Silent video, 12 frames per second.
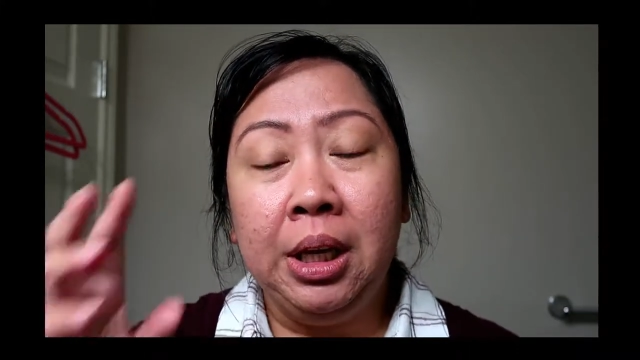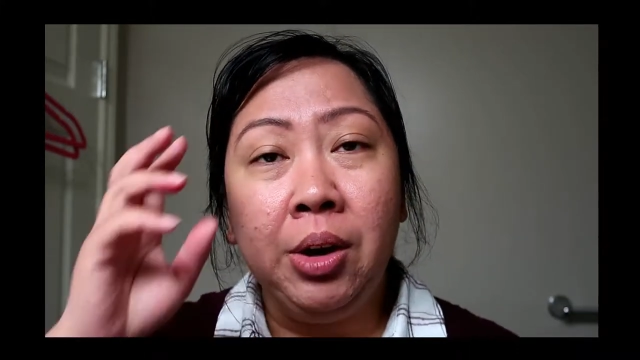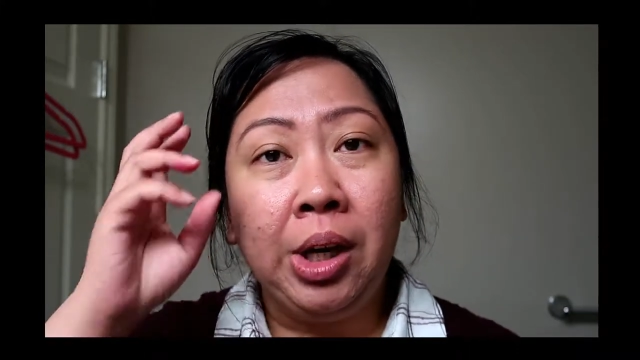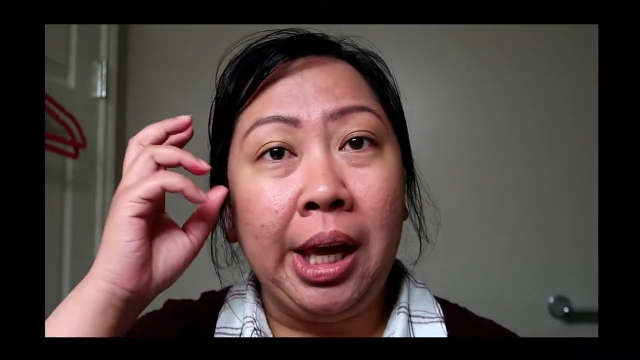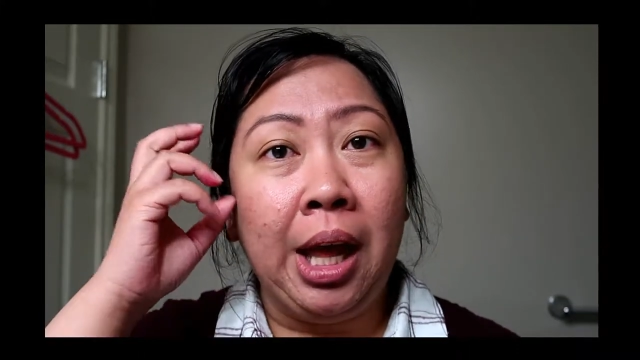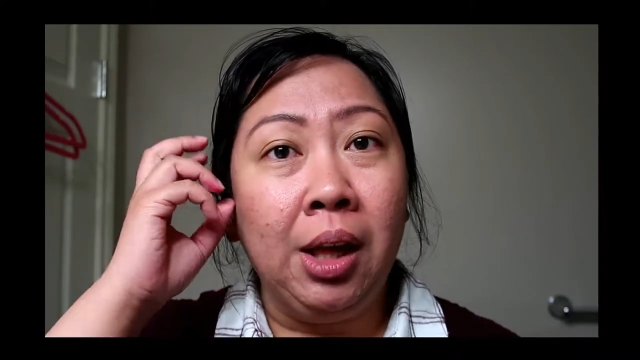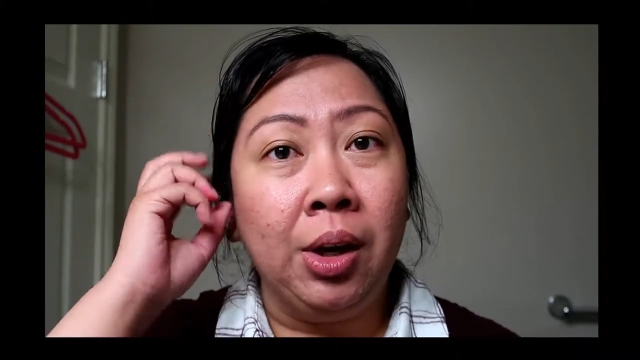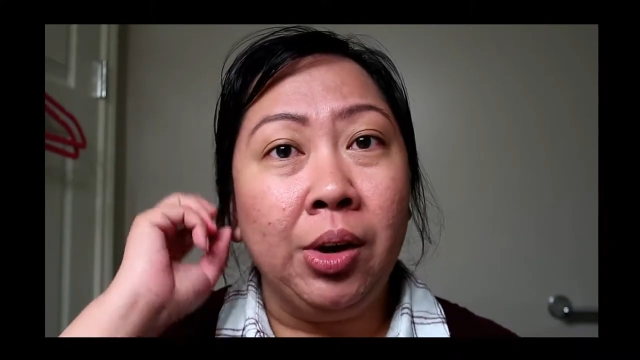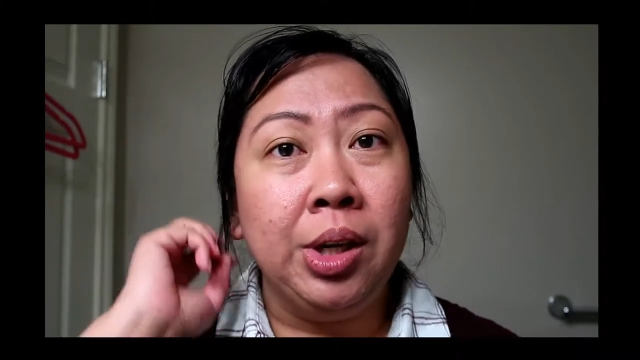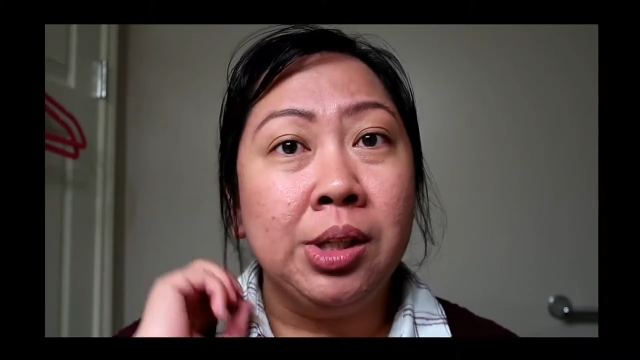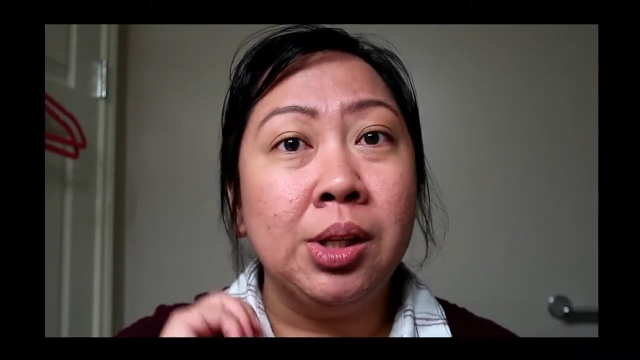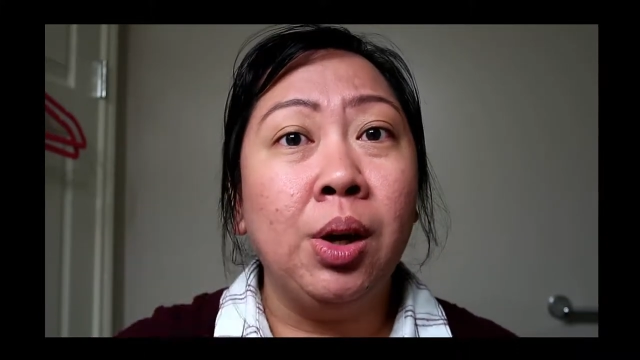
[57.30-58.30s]
here in
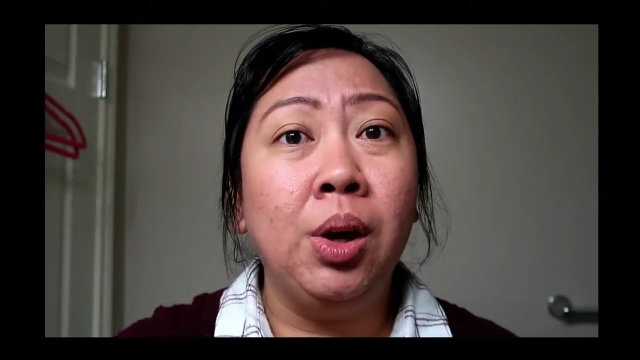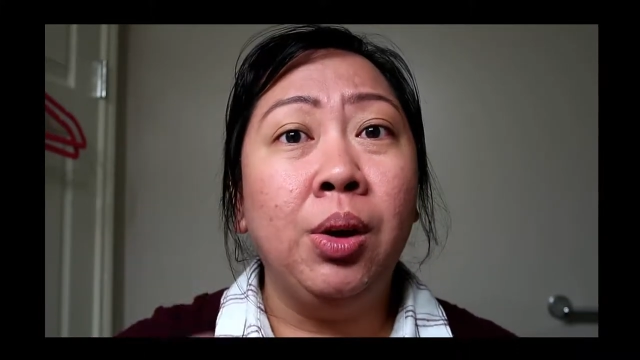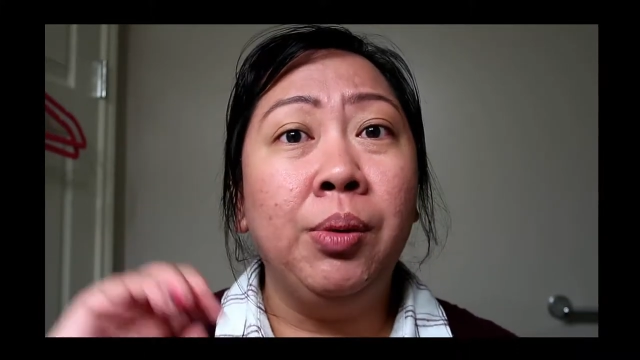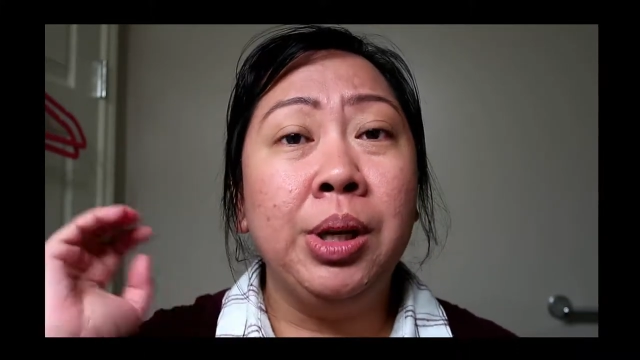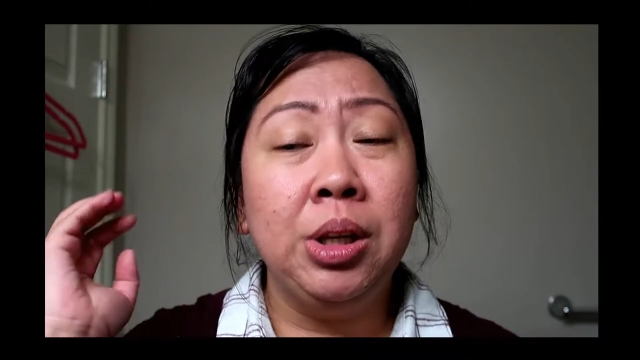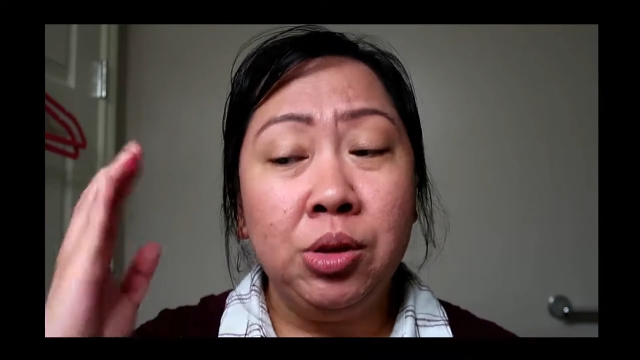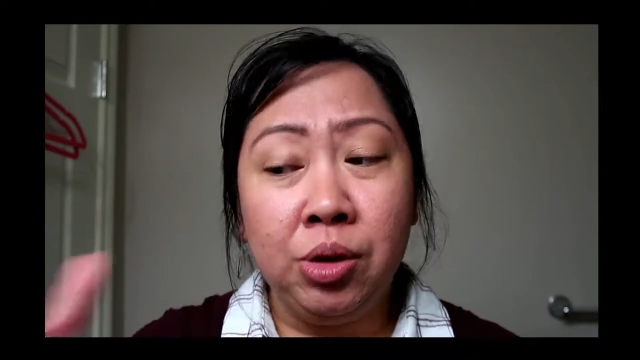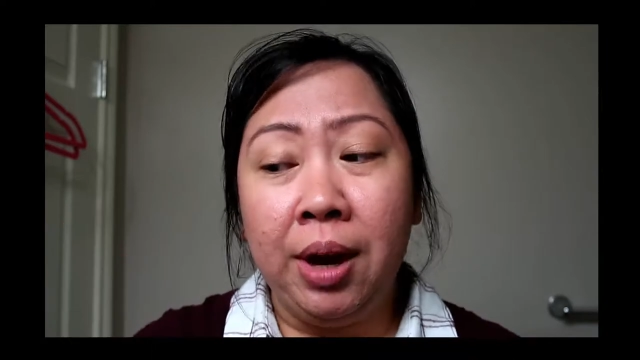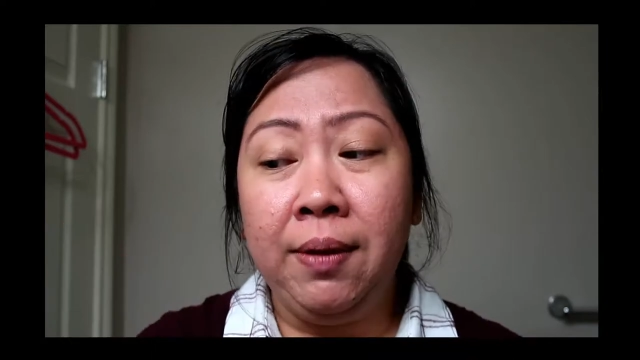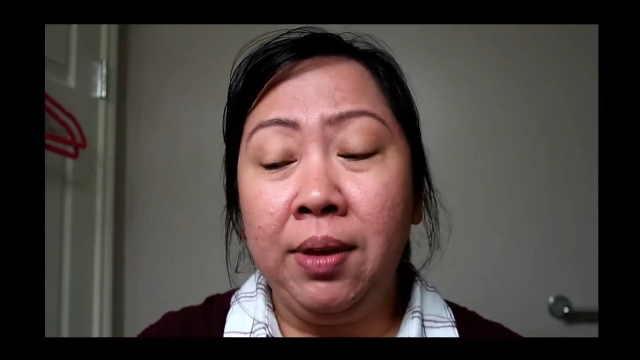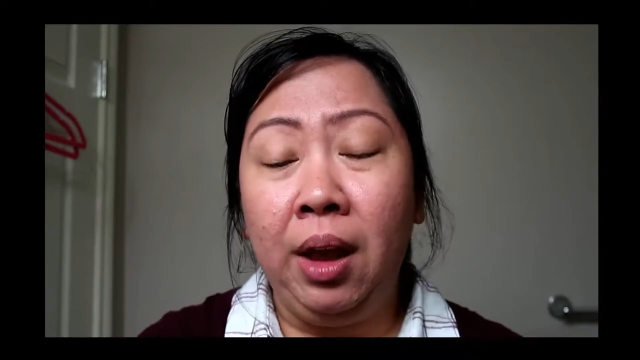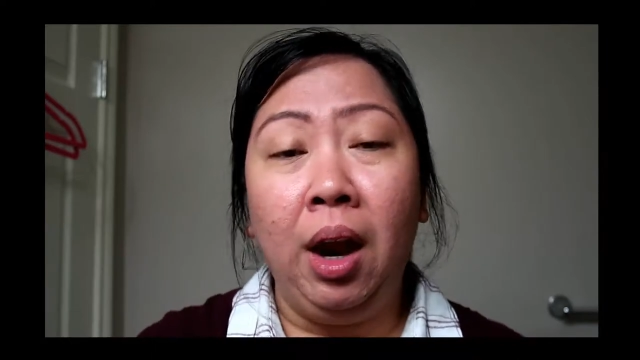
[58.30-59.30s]
Calgary. So when you
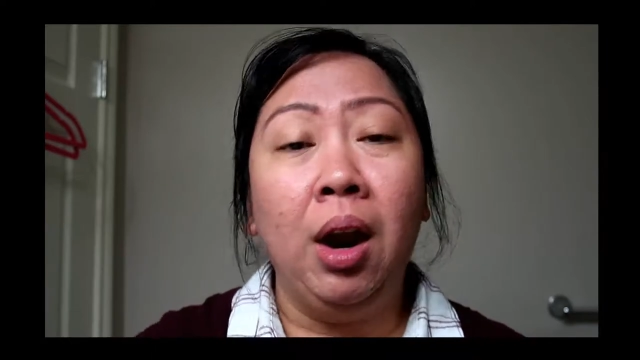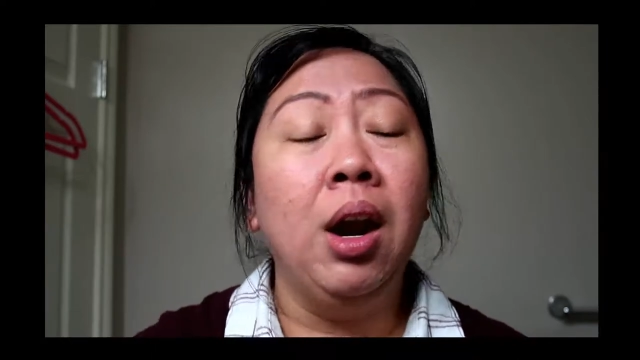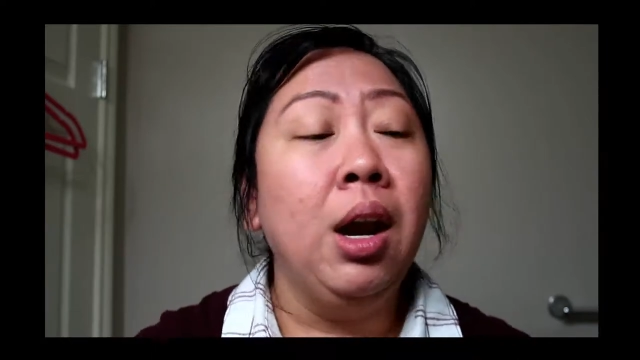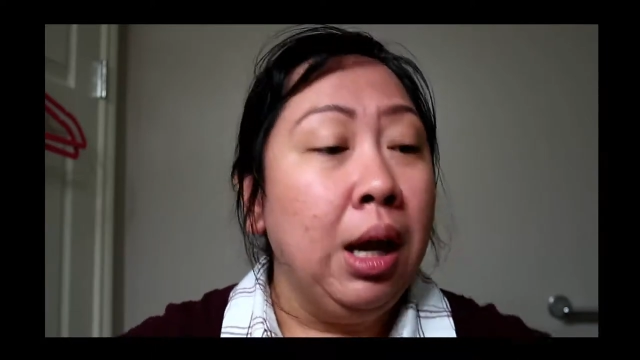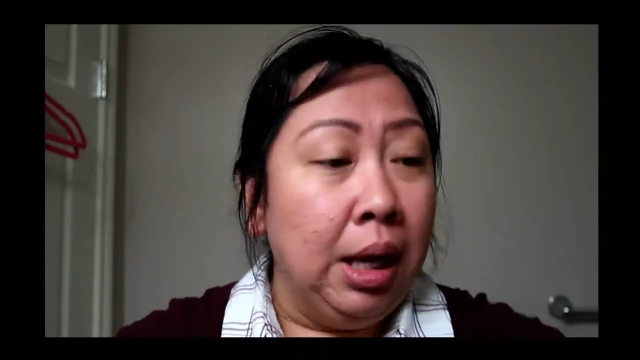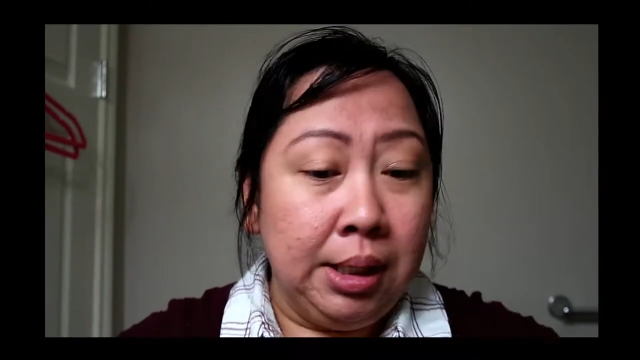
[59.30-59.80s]
drive there,